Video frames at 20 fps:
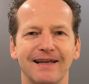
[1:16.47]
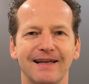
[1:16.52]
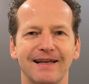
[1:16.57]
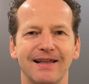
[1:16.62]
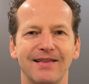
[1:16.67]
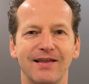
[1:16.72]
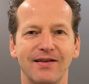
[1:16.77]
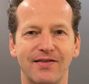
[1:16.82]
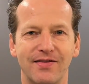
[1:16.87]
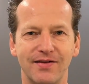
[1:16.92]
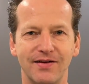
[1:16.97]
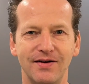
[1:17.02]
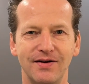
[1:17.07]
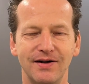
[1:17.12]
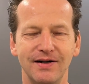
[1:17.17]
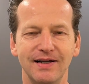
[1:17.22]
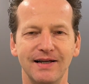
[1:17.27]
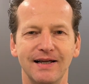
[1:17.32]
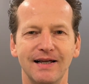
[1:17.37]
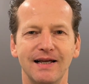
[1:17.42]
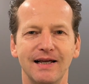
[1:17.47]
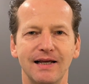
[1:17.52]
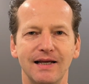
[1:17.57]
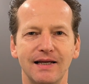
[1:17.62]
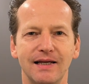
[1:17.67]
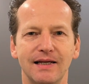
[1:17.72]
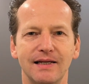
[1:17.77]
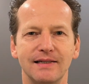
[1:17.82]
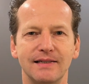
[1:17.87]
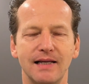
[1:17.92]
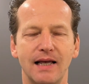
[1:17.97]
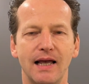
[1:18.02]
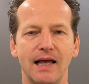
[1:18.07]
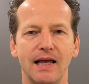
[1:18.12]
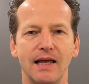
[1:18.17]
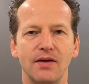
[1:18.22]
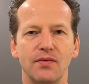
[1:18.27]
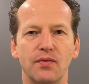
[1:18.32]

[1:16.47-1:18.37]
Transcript: The third is a